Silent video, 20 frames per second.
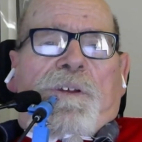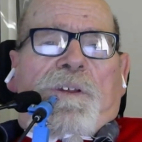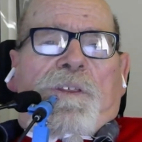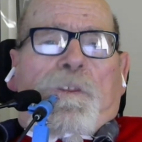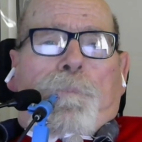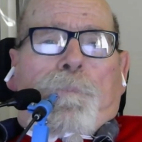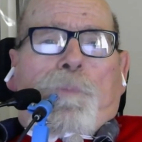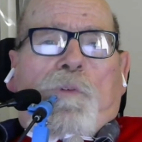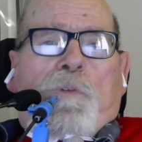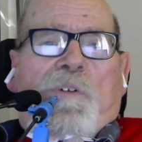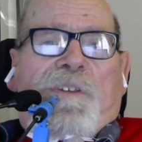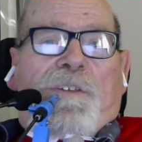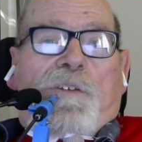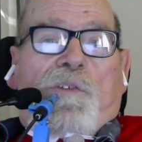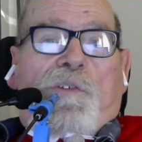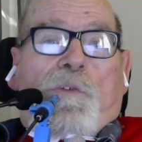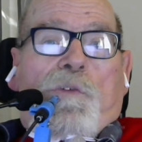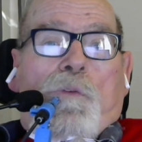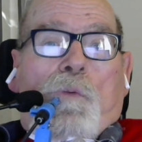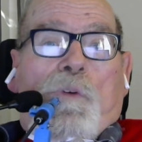The point of the
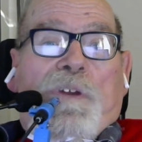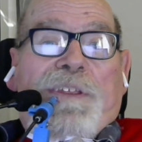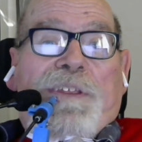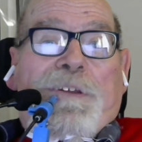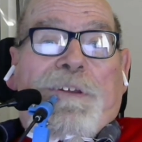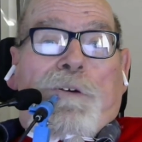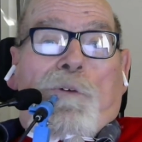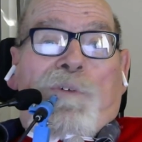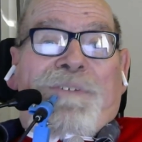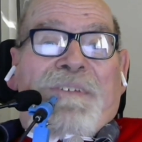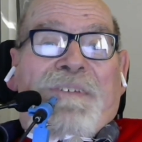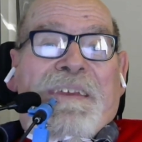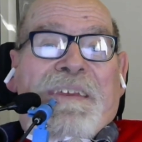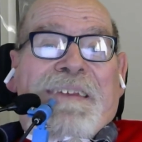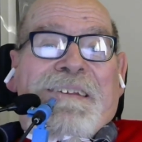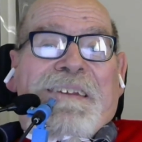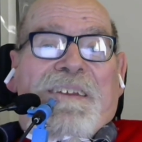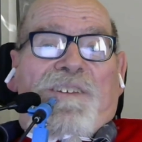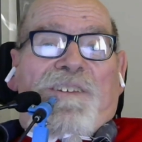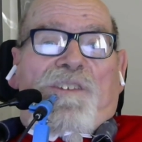story, though,
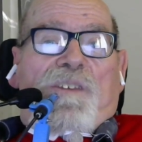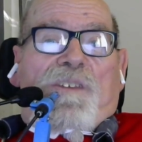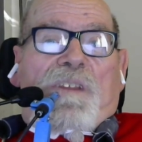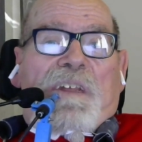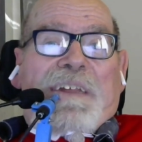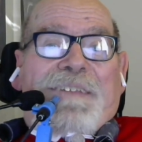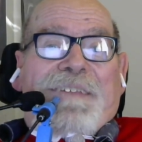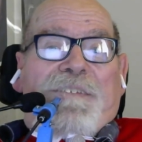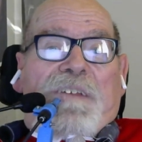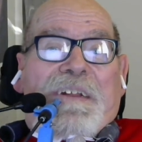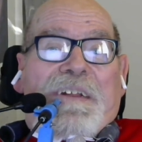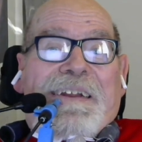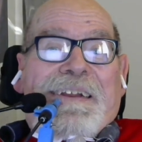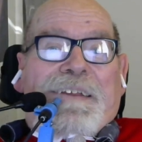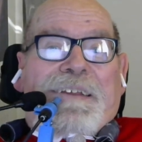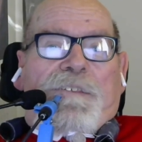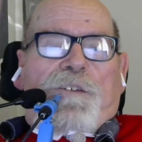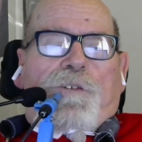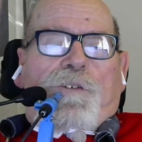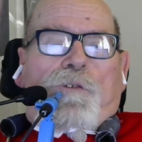is not that I
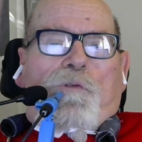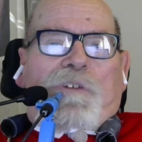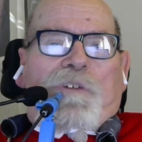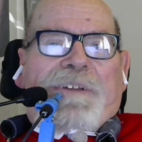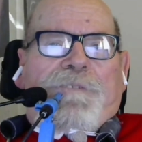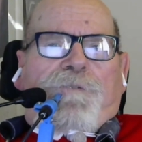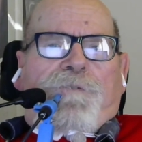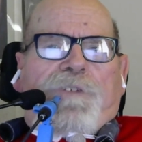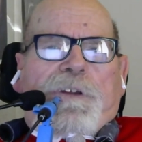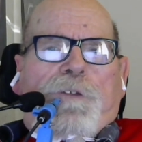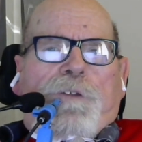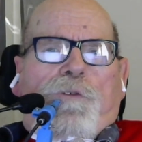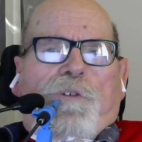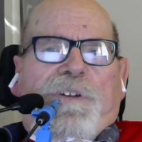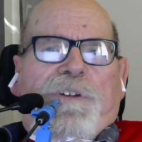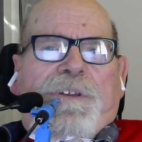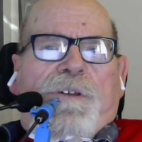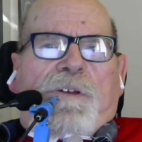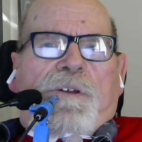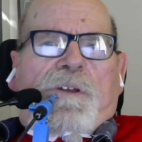had this great
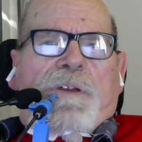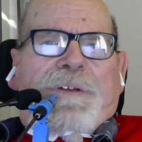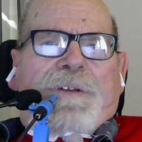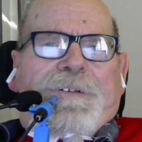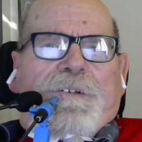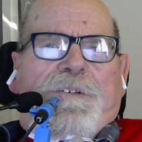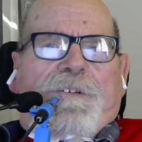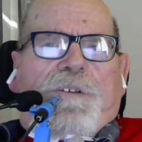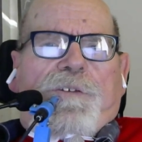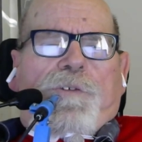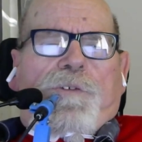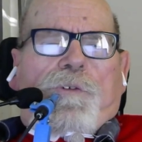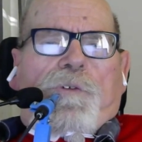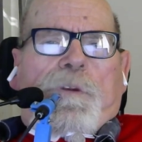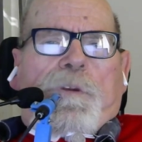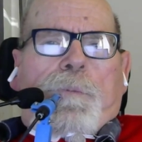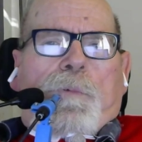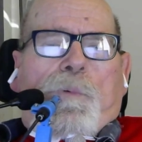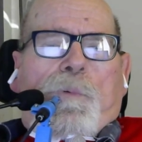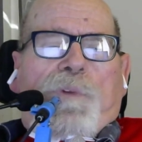victory in a
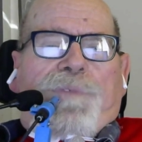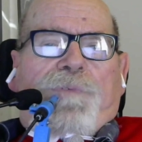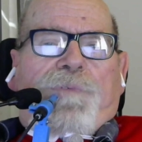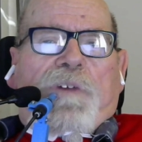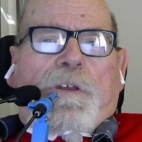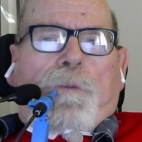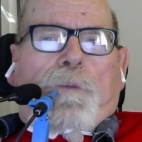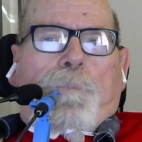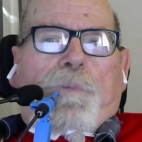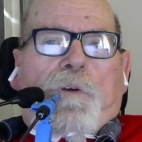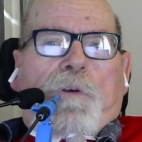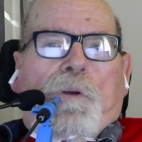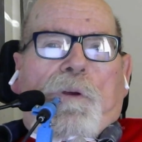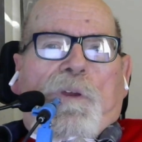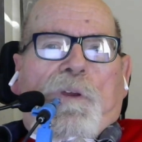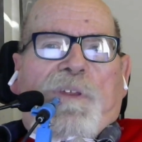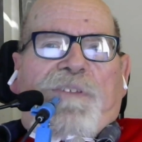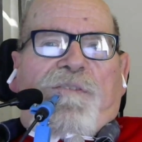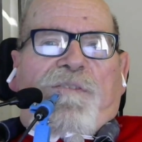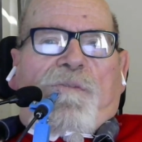disagreement with Father
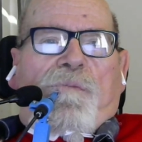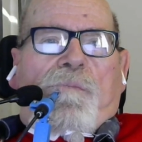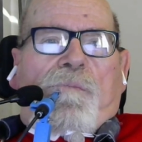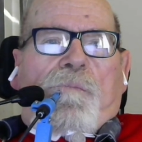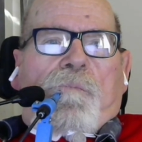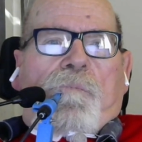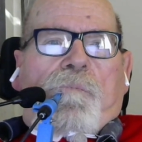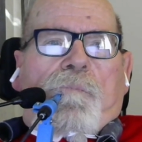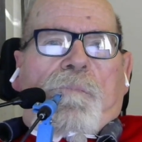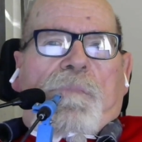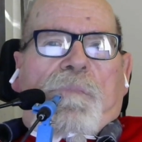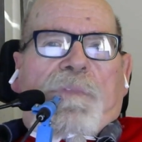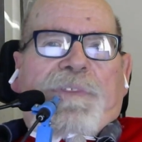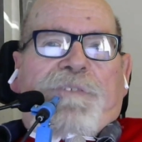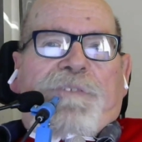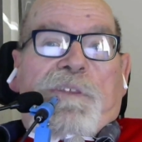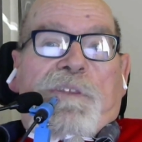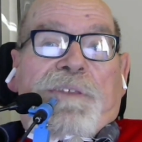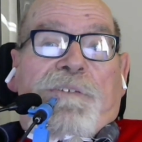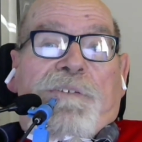Paul.
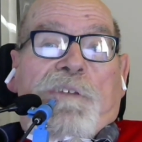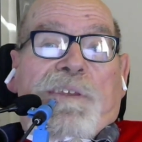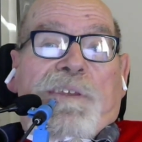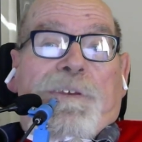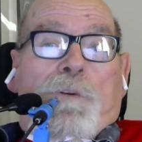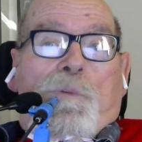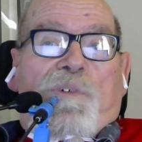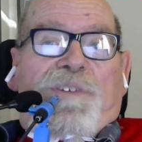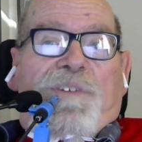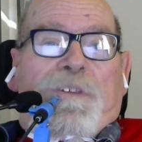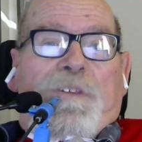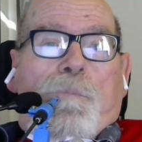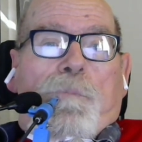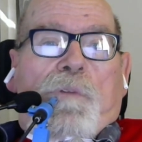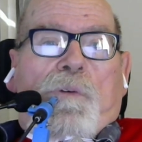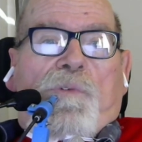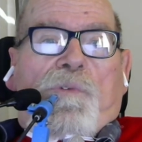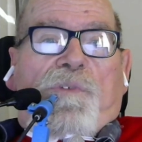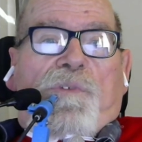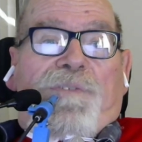It was that
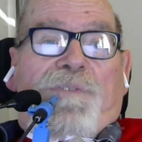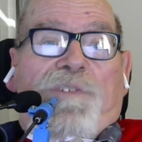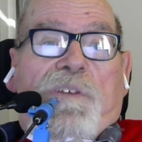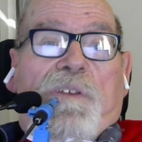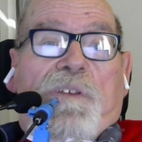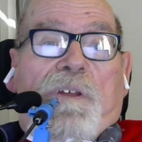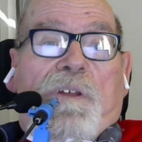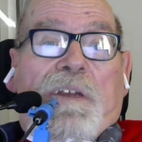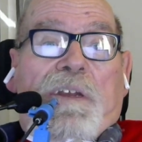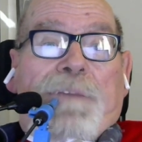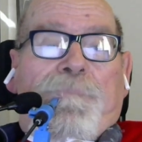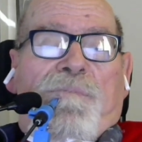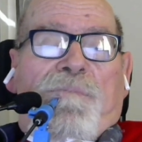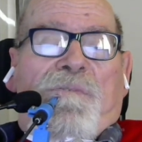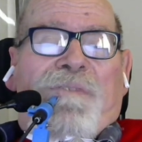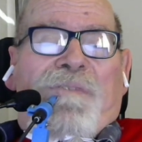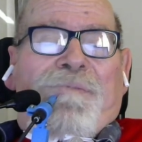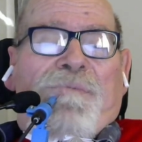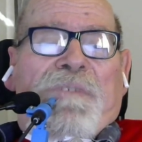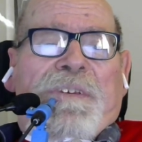most of the time,
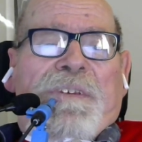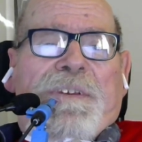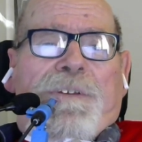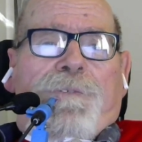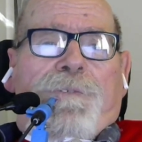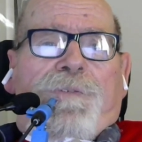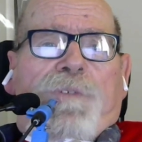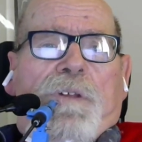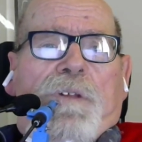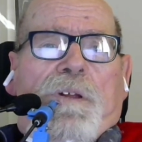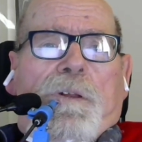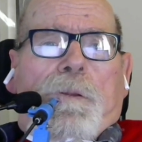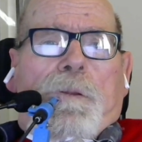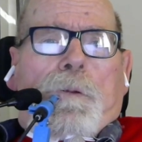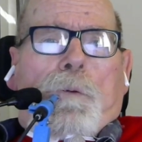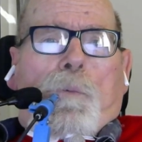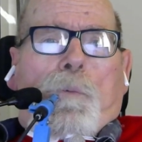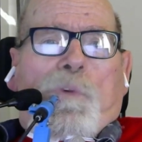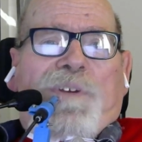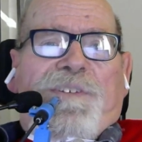if not
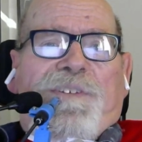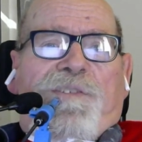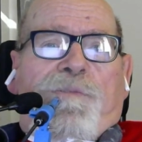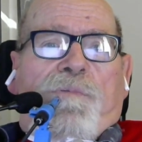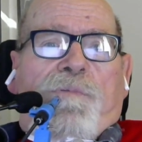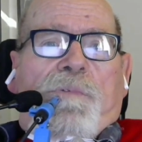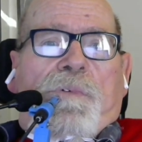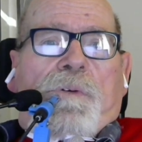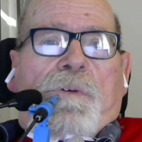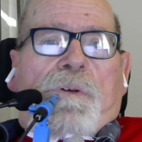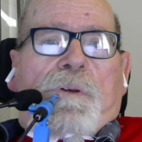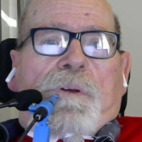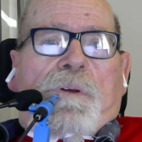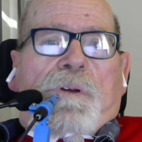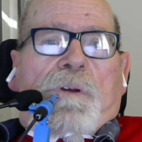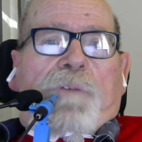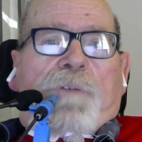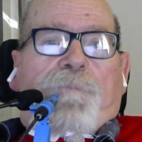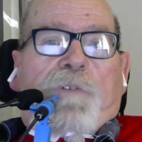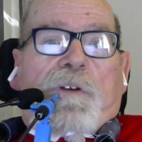always,
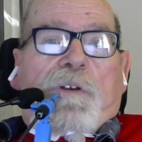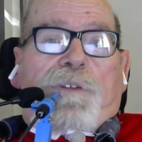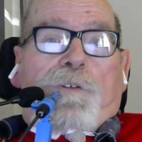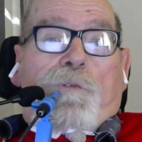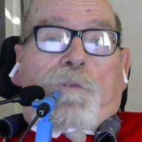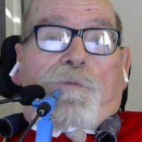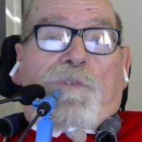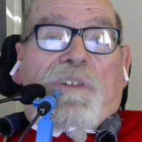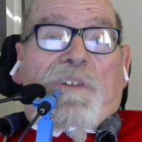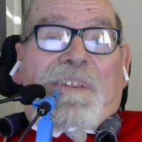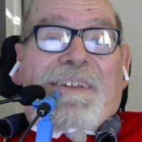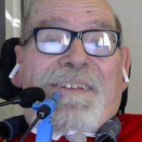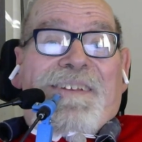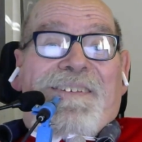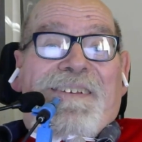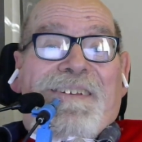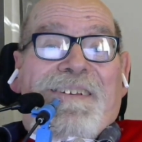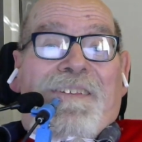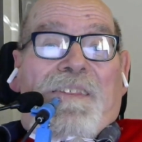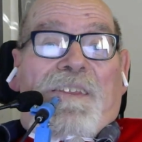Father really
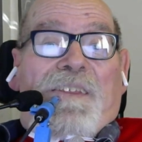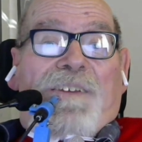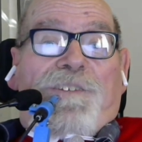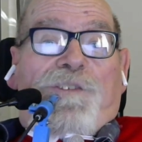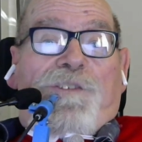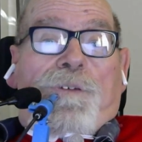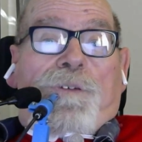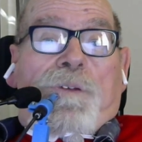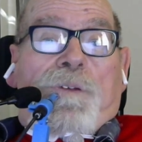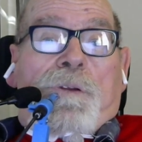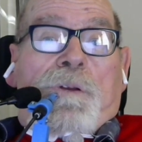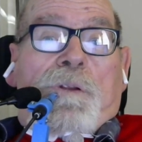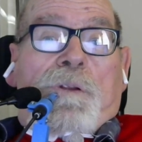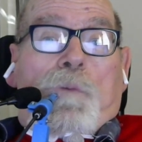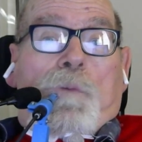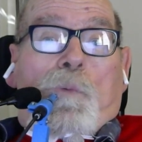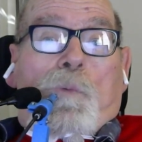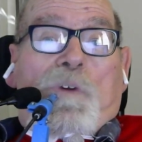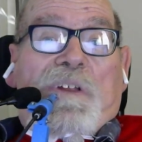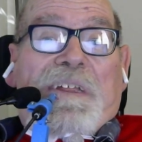did listen
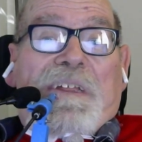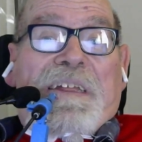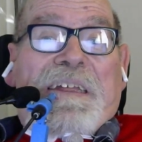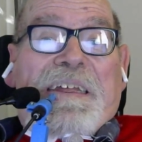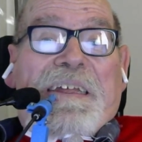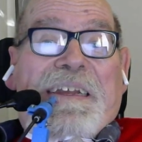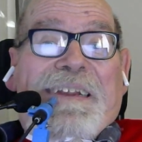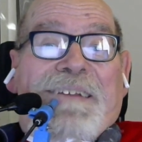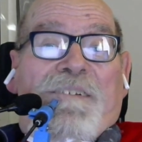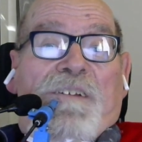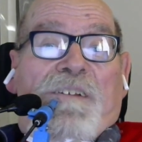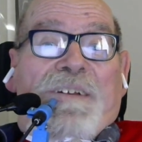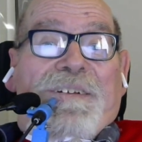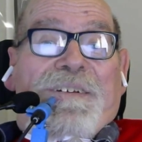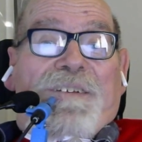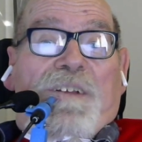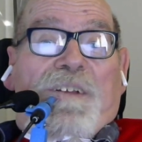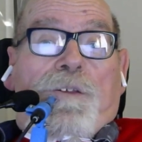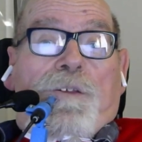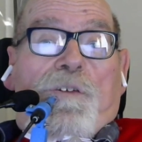to what I
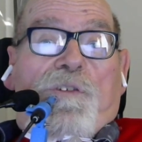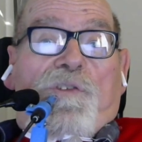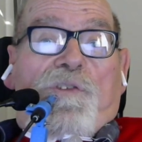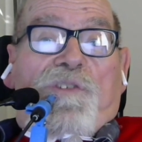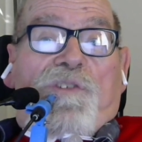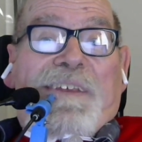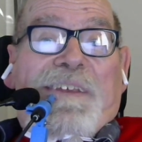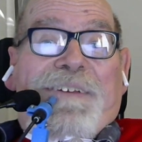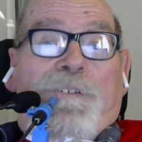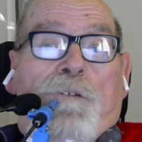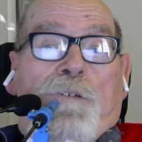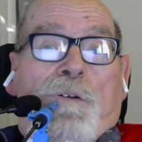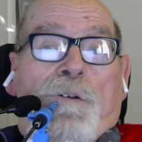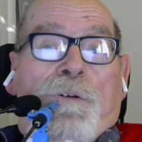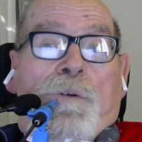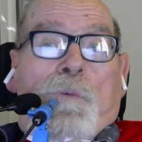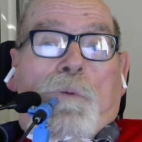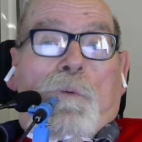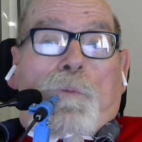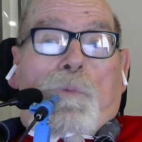and others said
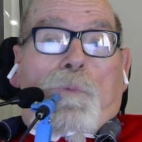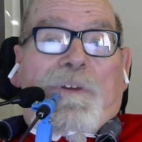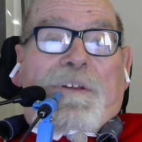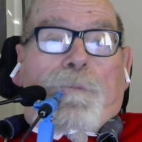when we